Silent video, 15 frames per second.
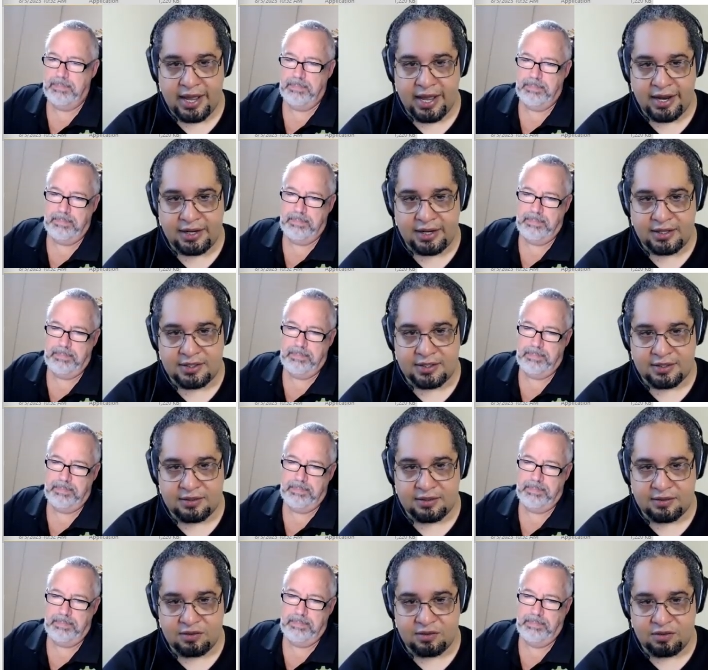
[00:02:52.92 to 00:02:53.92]
Speaker 1: and
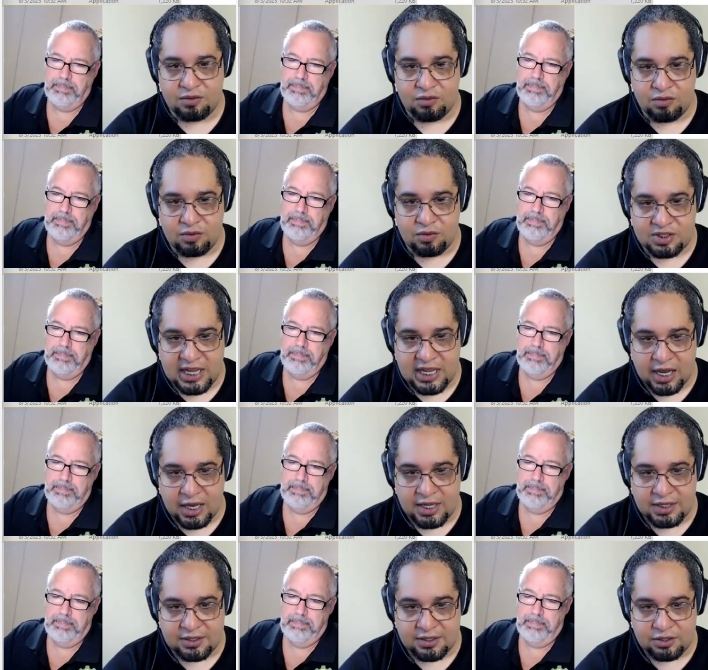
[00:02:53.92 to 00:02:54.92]
tell
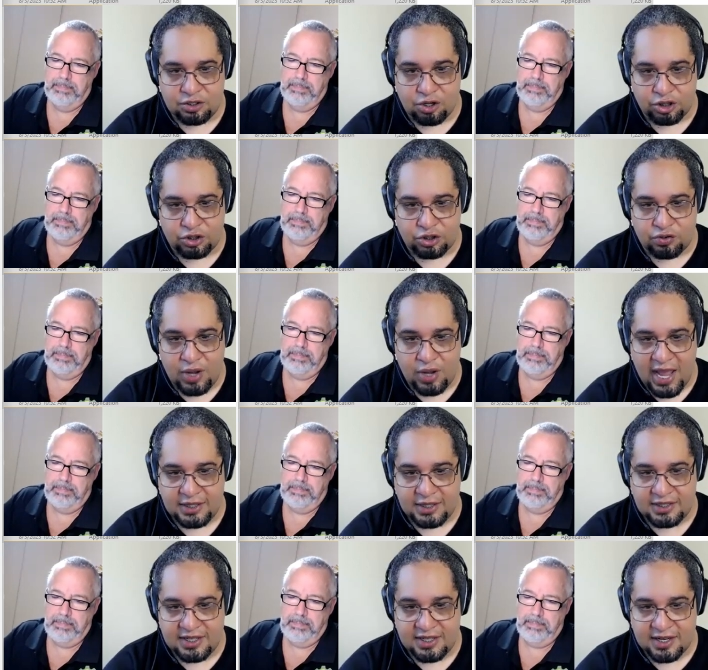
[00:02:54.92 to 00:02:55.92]
it not to
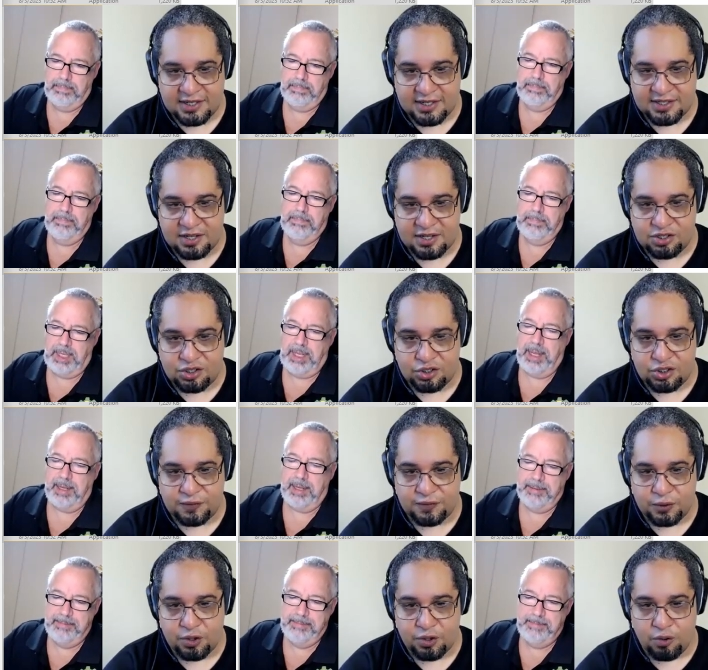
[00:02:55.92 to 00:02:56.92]
hide the extensions
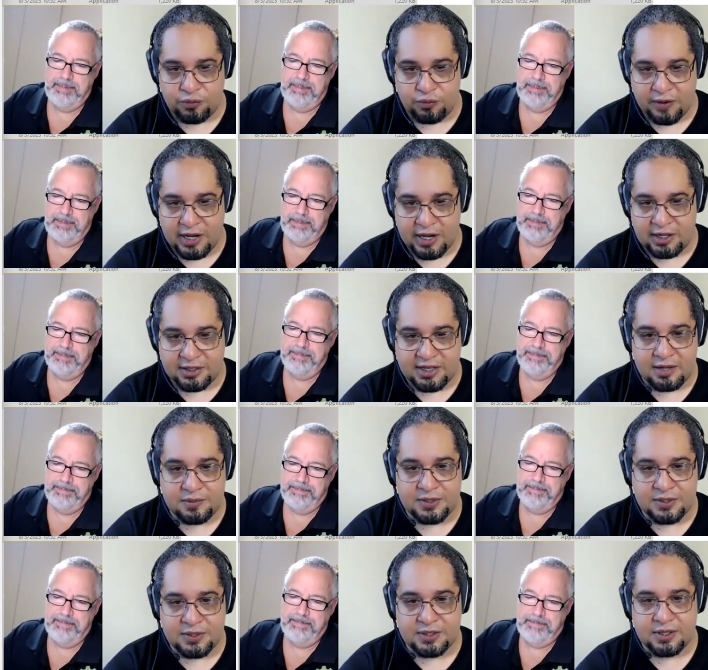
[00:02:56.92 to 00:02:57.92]
for known file
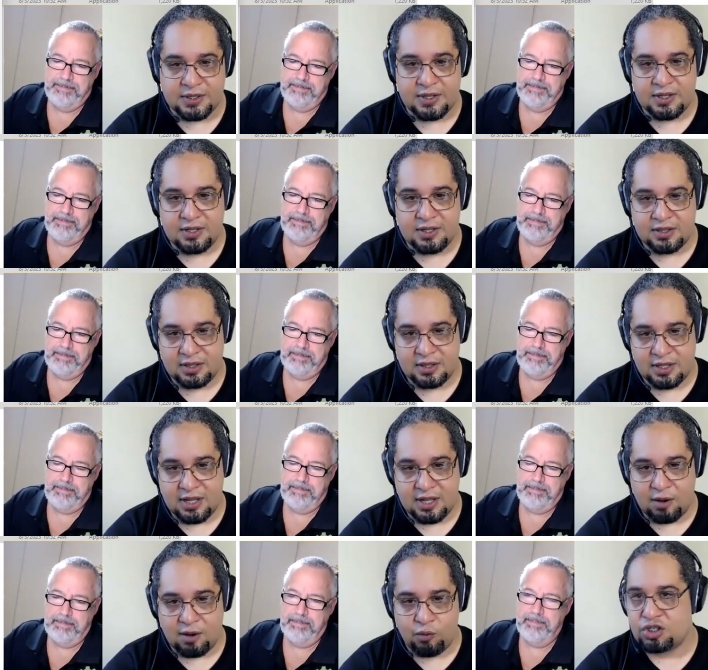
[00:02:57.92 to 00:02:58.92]
types. That way
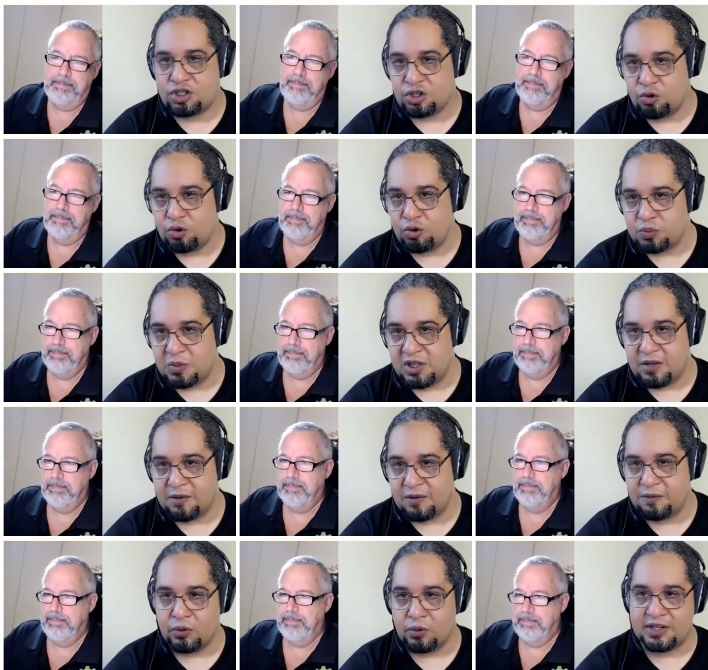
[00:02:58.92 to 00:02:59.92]
it shows me the
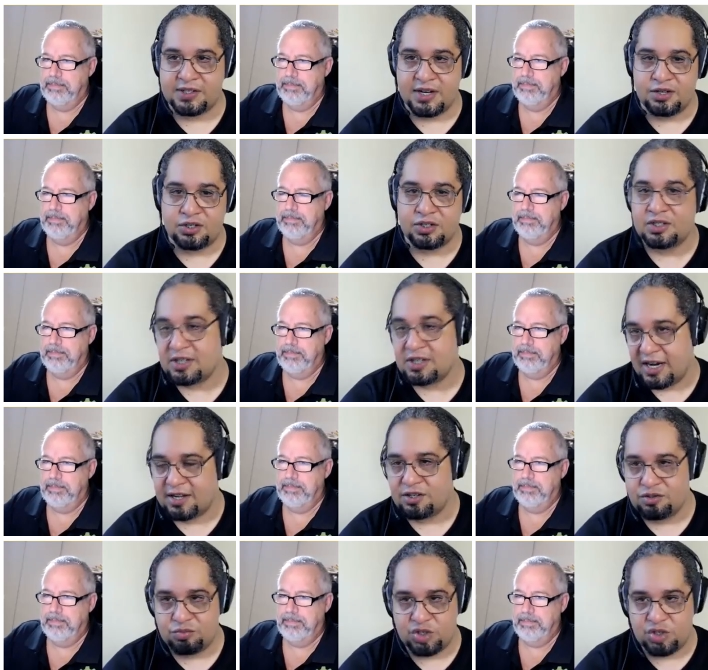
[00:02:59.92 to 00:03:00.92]
full extensions and I
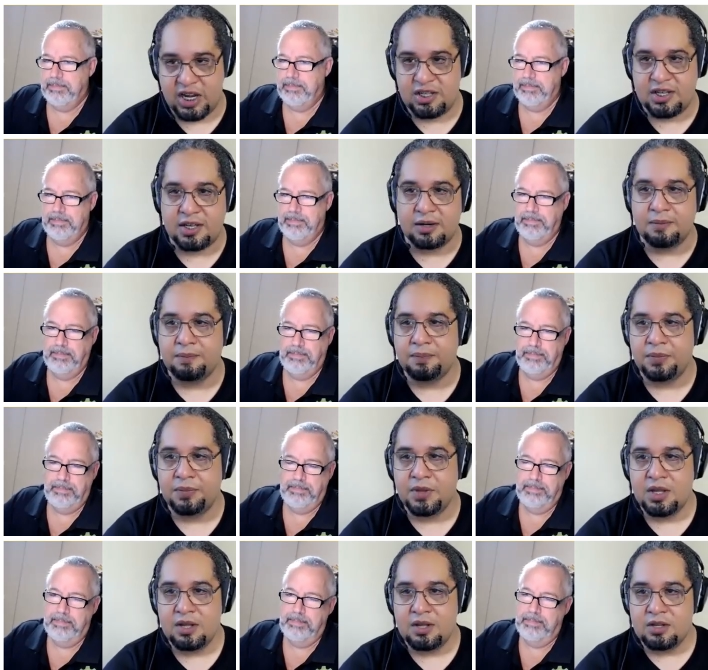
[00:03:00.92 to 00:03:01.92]
can change it.
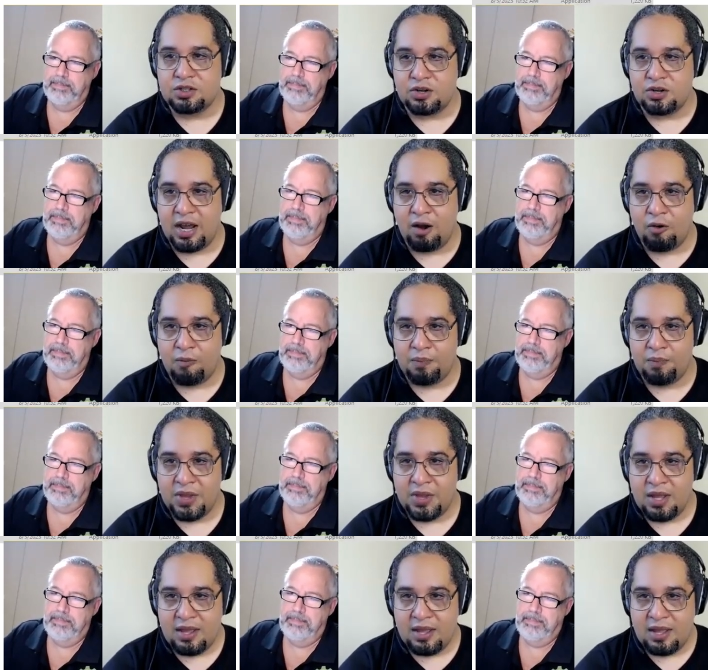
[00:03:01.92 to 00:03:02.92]
So now
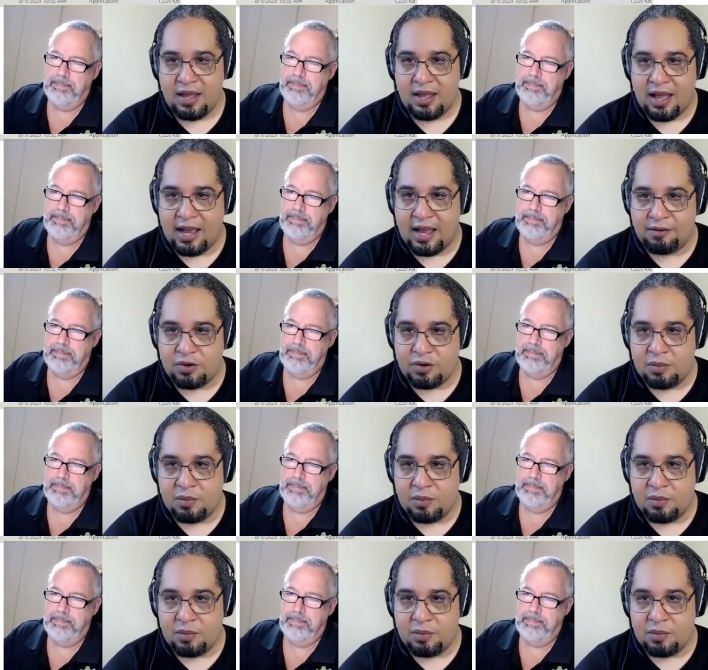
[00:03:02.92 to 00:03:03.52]
I